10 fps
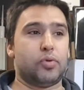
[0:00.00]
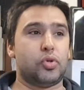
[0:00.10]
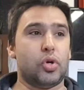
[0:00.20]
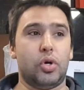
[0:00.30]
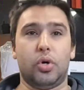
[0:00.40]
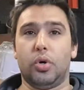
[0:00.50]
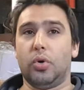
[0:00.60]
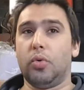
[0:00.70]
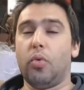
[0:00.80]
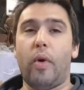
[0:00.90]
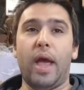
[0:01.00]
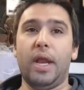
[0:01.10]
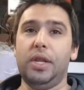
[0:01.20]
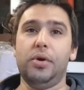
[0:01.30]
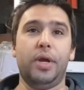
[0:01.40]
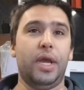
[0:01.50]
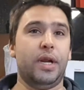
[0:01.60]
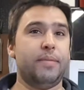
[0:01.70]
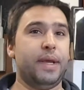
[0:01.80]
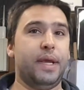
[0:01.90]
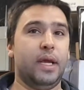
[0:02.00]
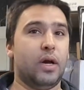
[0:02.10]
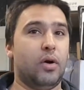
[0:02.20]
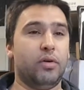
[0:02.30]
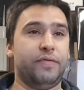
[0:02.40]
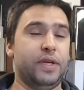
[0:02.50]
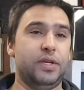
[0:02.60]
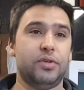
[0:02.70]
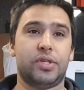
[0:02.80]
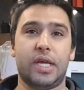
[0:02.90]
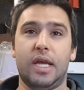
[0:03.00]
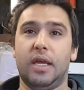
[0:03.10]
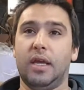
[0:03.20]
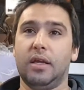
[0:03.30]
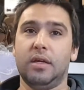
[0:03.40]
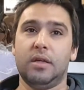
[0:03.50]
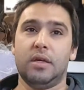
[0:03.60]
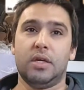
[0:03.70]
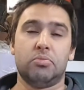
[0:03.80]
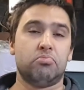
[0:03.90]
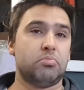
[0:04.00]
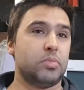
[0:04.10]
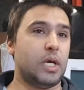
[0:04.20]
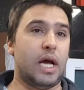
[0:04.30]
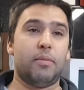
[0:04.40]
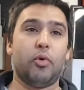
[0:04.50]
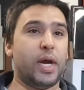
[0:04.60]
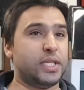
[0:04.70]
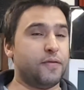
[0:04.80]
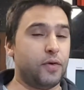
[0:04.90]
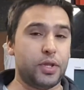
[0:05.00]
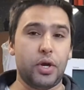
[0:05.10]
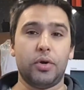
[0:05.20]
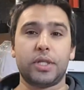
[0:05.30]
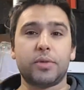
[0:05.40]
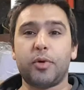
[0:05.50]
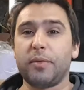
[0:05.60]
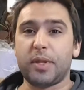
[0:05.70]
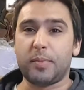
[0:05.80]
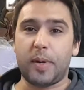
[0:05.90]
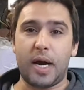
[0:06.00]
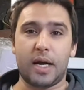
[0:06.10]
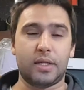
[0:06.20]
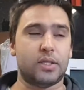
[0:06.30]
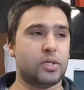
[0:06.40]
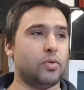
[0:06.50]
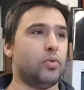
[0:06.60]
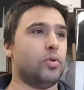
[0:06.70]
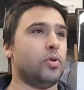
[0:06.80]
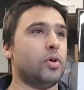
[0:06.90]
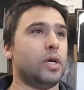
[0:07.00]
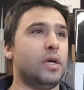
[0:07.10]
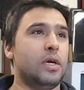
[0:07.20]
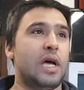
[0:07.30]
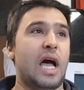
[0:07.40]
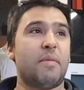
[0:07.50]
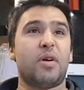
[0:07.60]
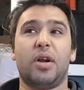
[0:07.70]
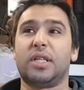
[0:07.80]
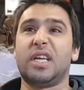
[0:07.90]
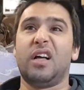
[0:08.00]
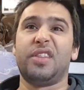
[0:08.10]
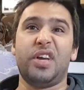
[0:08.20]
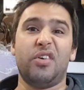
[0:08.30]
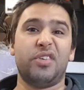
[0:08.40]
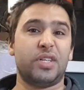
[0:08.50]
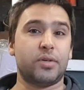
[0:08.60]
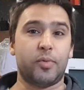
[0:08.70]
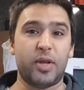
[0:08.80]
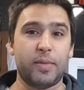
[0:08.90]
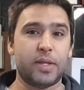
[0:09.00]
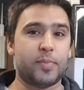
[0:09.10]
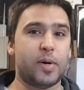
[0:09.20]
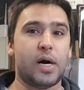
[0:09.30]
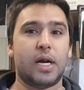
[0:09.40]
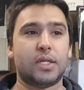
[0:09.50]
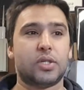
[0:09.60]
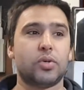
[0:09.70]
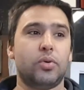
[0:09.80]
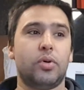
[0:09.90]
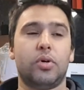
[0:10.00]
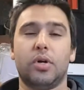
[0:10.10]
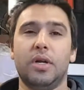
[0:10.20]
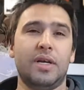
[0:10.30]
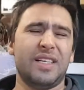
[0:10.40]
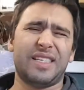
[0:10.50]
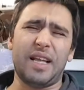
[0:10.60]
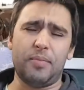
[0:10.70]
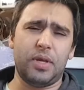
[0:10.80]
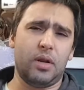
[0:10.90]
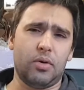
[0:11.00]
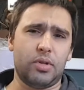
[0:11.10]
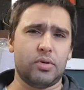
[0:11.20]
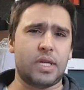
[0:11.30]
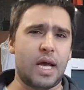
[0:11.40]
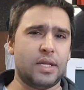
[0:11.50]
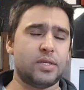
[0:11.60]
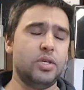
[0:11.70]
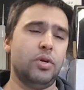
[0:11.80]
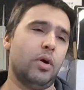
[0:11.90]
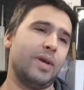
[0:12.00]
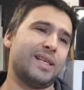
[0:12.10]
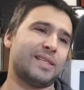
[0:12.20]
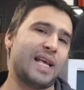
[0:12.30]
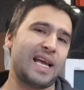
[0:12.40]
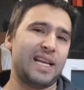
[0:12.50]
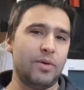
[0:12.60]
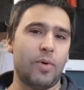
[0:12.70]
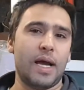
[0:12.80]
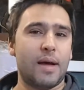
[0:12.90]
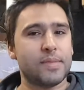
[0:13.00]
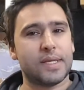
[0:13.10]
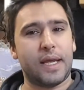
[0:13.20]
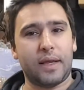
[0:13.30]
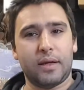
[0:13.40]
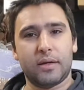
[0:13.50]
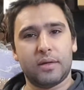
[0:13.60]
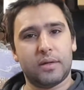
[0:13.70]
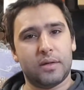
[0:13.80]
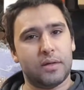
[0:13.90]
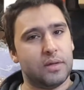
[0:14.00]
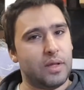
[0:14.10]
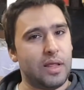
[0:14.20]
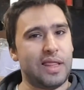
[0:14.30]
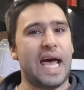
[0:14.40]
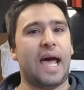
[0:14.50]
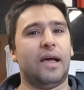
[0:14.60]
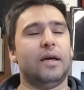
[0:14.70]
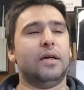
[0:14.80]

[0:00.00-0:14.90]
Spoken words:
So when you hear me on video saying I'm waiting for the owner to bring me the parts, or I'm gonna tell the owner to bring me the parts, or something along those lines, you know exactly why I'm saying that.